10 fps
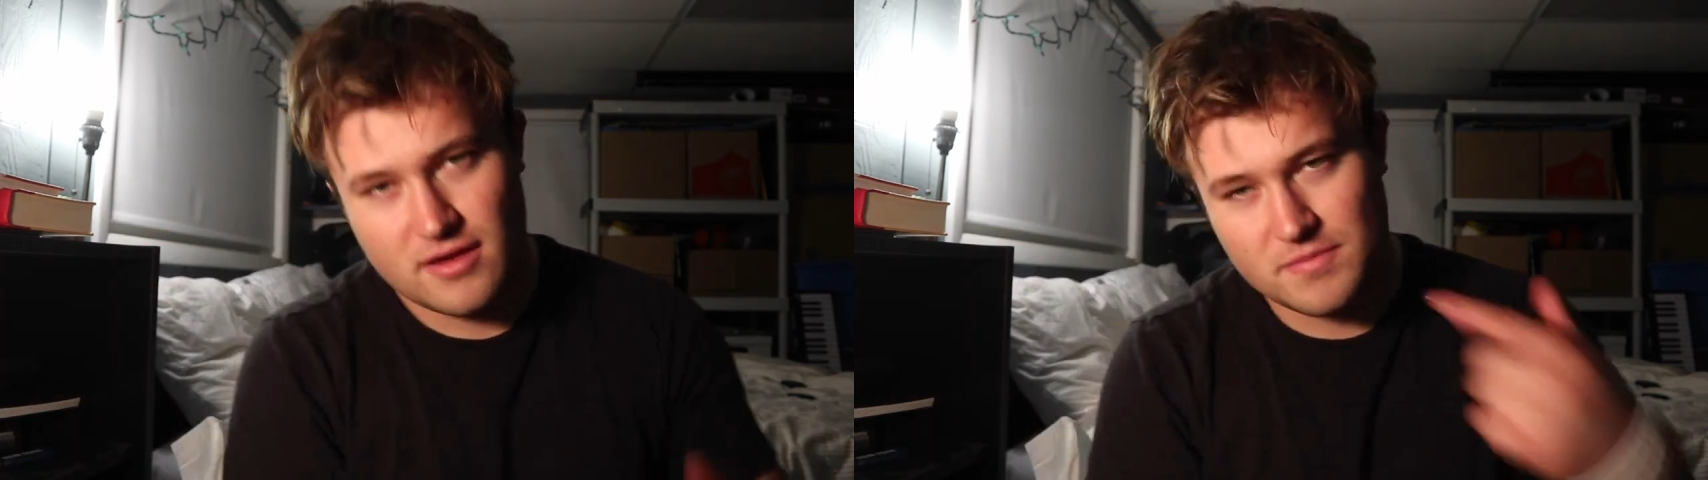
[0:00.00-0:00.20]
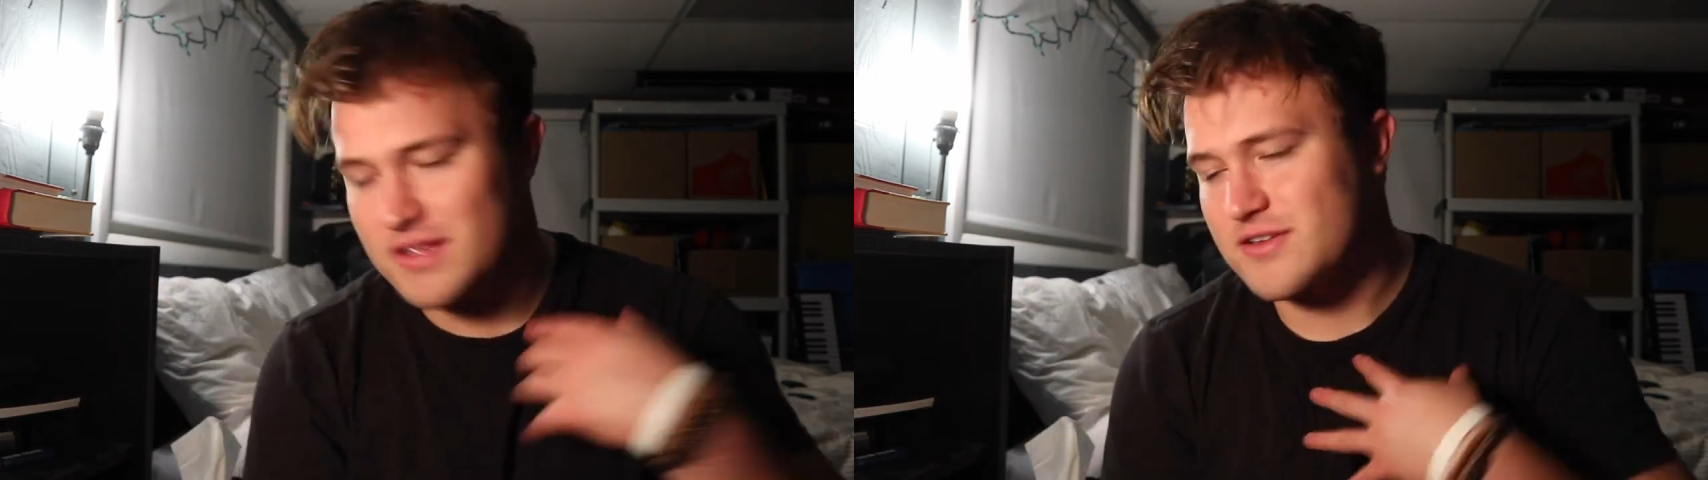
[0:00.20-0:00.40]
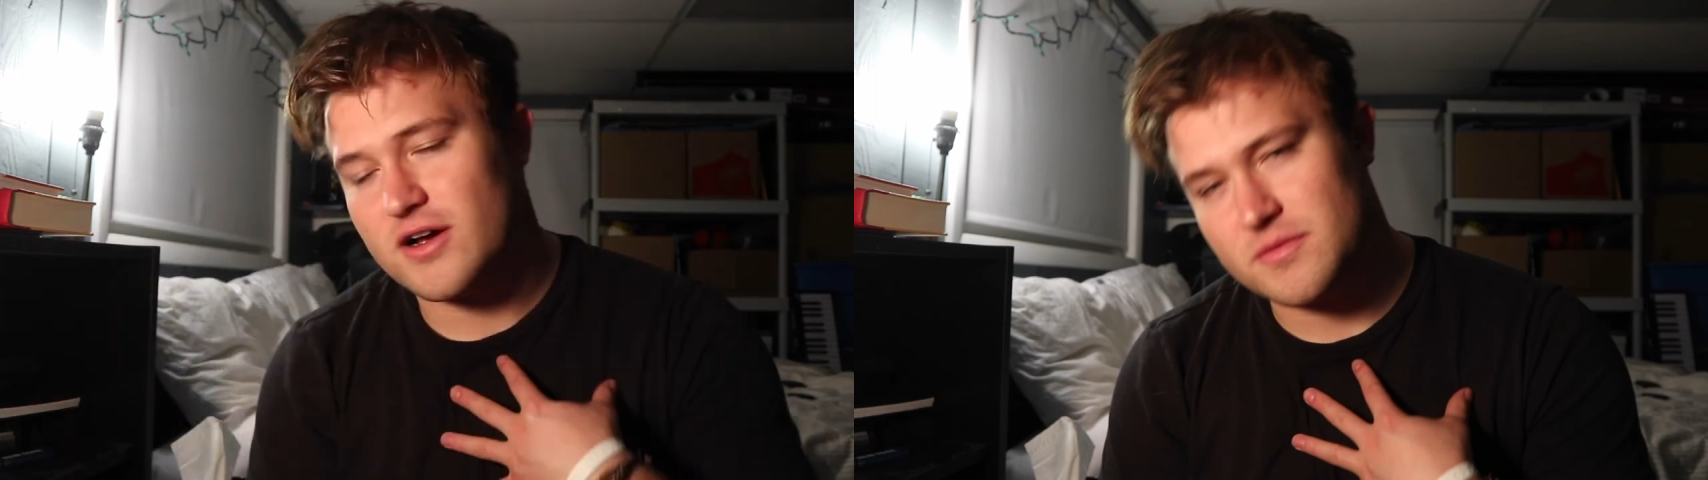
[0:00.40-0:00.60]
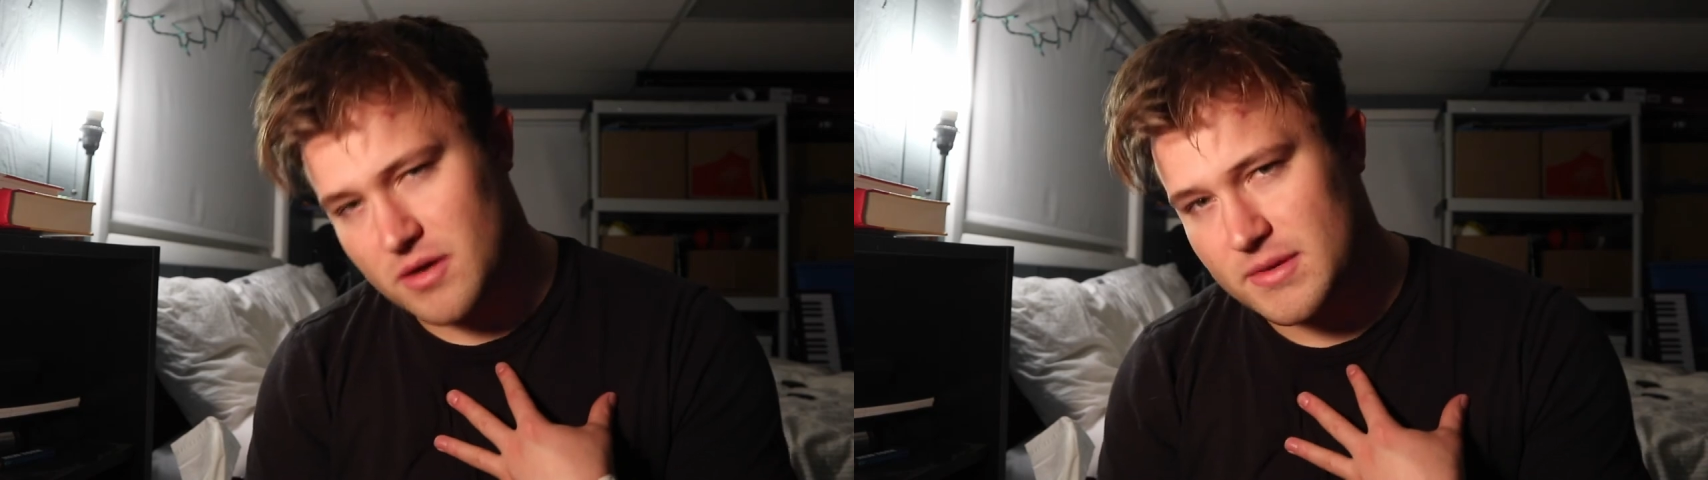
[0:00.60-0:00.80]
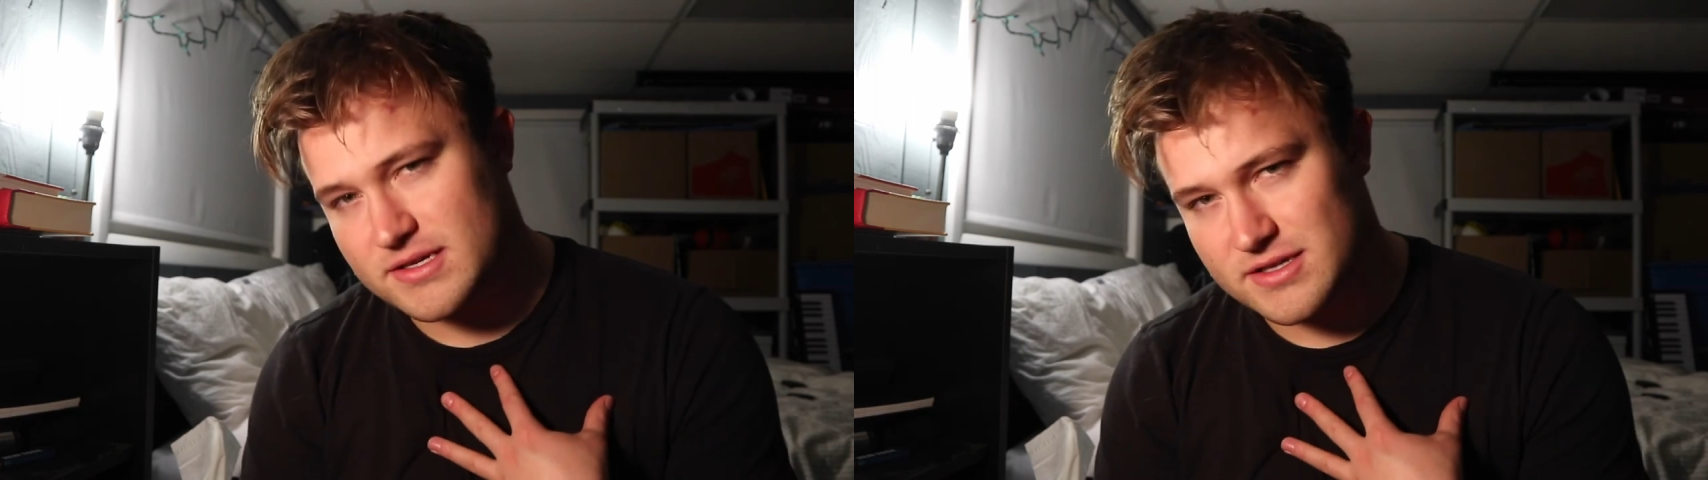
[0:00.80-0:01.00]
I'm not talking
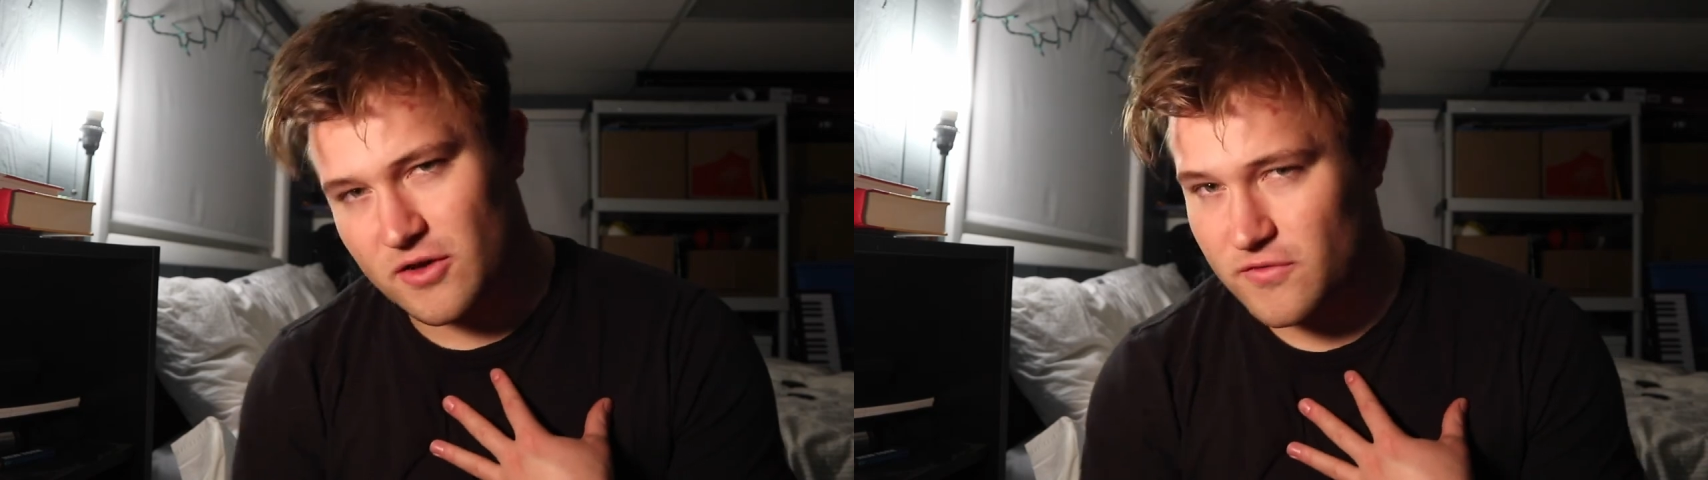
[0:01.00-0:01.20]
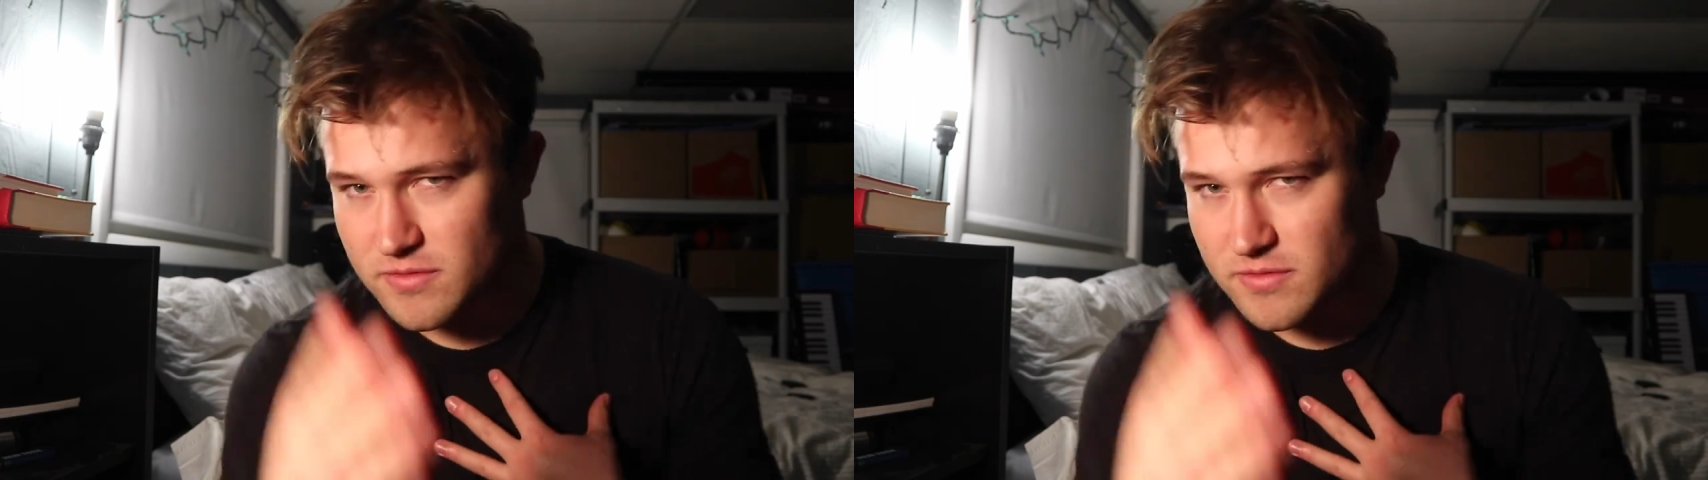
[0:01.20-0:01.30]
about myself.